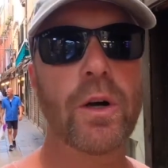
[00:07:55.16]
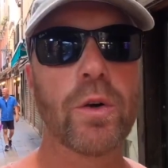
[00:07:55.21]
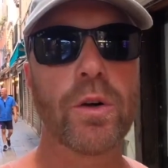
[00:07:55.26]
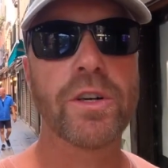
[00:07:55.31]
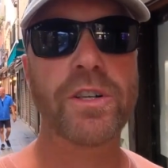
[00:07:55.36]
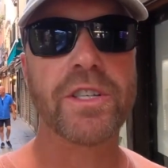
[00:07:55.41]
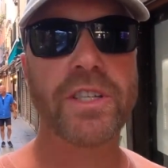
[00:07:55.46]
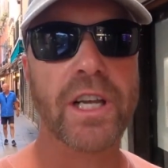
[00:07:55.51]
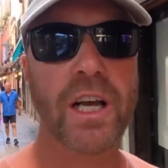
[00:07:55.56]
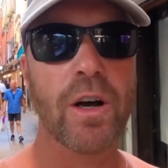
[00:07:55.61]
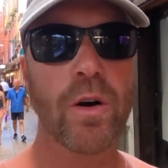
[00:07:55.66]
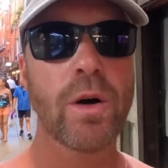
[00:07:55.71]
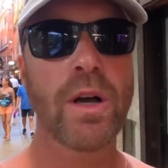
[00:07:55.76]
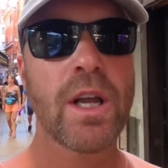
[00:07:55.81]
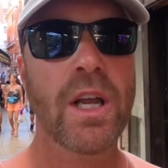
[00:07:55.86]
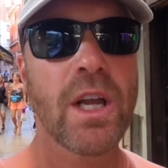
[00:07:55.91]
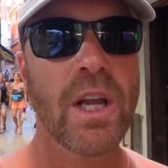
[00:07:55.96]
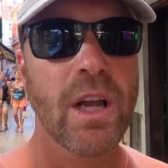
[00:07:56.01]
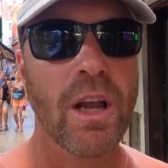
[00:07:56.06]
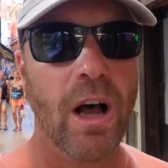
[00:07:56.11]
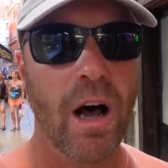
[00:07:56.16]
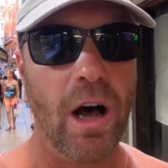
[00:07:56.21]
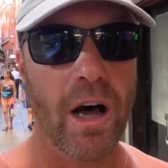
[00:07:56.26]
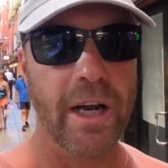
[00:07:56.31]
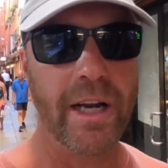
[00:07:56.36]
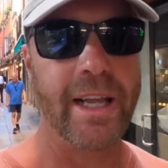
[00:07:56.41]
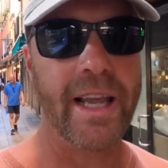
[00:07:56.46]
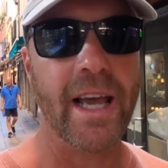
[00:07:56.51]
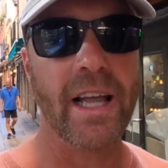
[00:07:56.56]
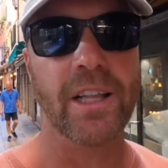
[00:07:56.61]
or so
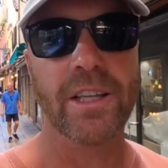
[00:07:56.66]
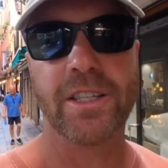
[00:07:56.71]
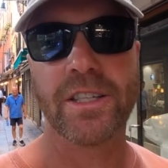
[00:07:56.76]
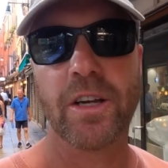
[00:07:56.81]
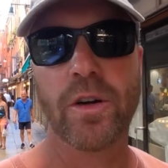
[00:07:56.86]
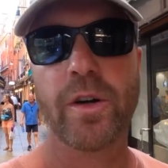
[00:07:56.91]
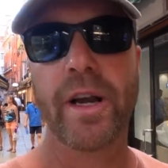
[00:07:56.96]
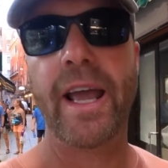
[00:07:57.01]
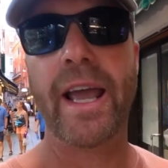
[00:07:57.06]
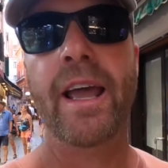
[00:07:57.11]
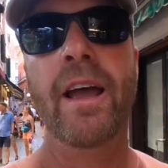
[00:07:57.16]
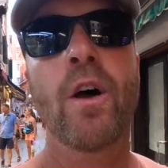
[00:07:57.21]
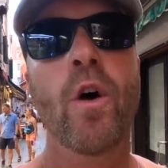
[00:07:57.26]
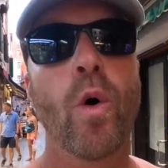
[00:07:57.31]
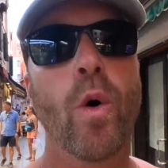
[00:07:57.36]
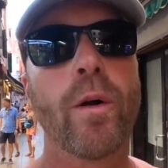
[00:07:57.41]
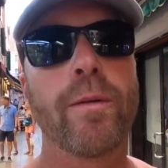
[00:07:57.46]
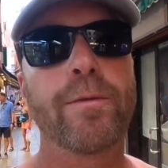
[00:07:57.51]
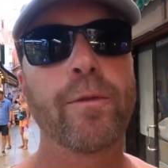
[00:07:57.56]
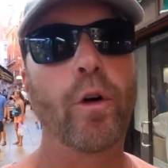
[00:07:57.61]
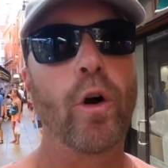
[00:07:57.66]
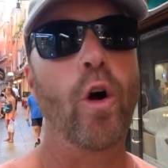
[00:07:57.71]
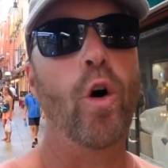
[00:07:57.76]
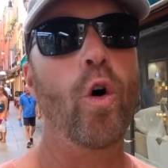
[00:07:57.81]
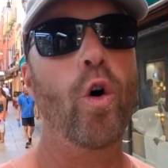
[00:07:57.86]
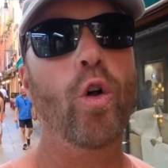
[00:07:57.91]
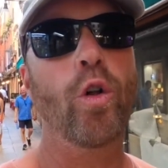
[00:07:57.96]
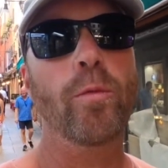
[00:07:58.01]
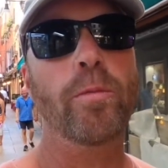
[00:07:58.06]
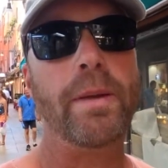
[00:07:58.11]
on a calzone, or for a
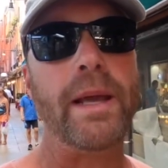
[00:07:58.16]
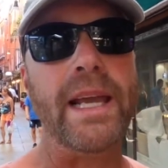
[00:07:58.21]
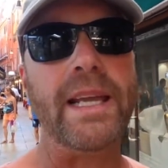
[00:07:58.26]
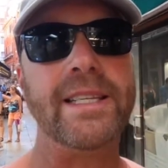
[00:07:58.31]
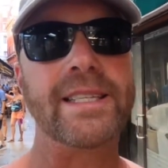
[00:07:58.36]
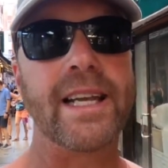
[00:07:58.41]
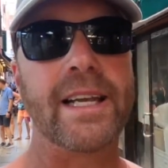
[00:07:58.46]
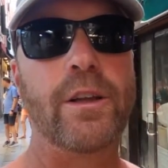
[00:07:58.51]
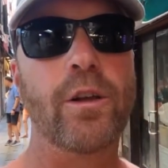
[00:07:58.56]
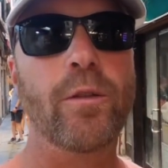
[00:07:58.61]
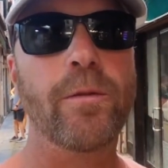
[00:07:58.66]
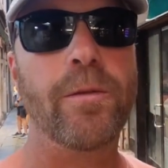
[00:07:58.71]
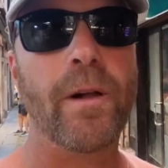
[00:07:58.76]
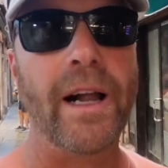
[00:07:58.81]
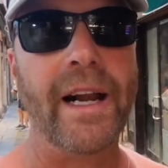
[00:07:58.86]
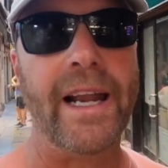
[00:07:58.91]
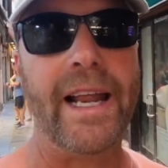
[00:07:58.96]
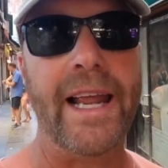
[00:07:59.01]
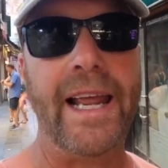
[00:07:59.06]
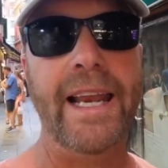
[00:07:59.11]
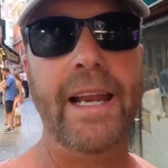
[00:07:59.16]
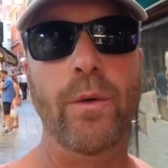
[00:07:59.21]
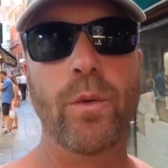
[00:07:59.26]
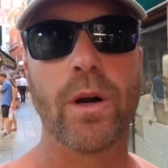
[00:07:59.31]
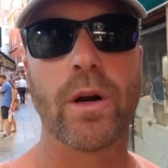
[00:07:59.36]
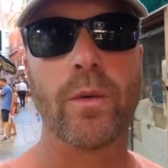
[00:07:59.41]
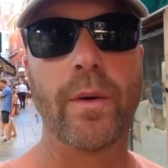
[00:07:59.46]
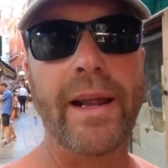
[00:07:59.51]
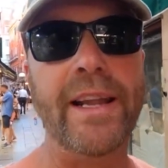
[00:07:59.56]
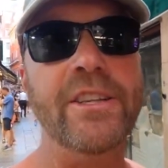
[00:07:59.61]
whole pizza you'll find it
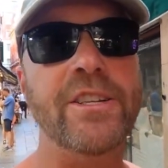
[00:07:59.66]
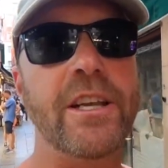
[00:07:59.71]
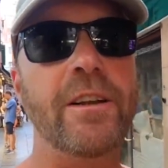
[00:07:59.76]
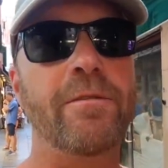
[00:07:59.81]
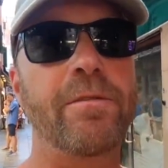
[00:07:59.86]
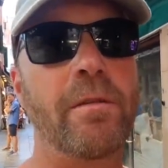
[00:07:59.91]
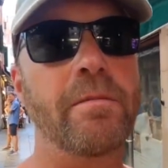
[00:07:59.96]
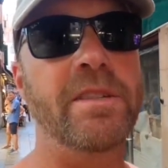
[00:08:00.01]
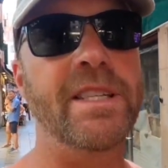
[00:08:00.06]
anywhere ranging from